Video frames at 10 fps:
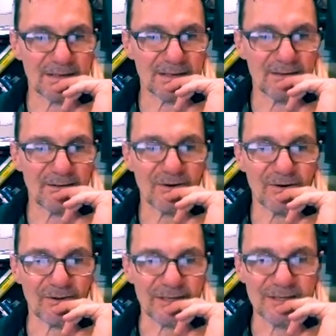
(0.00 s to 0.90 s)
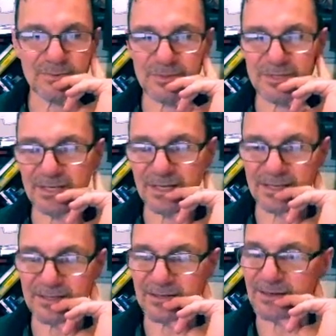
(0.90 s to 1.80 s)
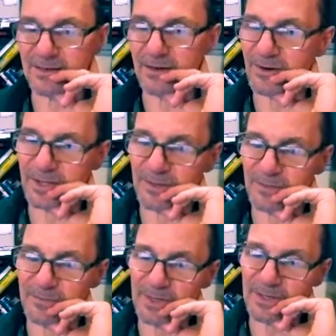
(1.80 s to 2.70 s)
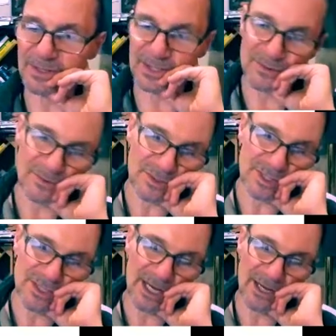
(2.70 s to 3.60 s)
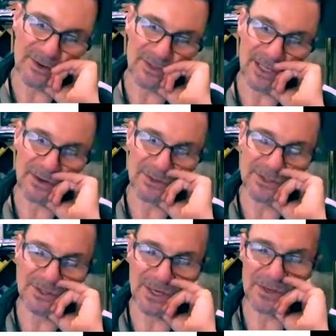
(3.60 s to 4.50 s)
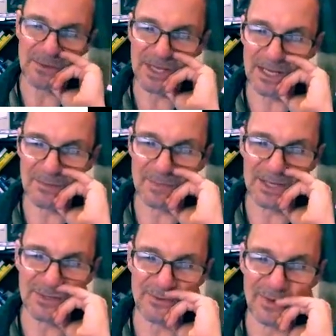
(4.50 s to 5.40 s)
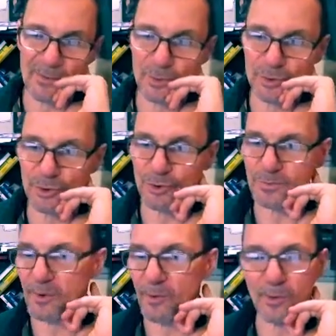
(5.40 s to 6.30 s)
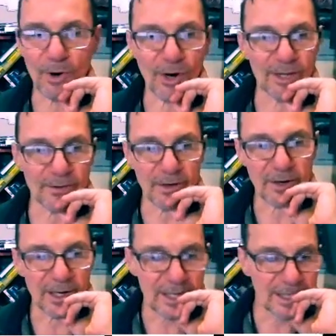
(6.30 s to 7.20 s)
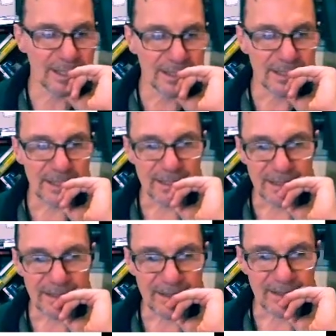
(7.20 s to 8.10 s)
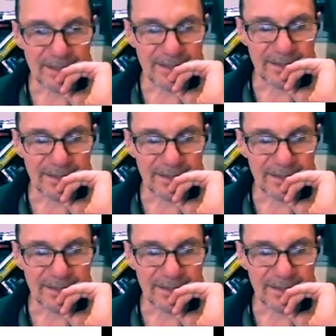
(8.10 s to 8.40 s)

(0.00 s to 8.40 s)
Oh, this was on a building on Seattle, and I was taking a picture of my motorhome parking there, in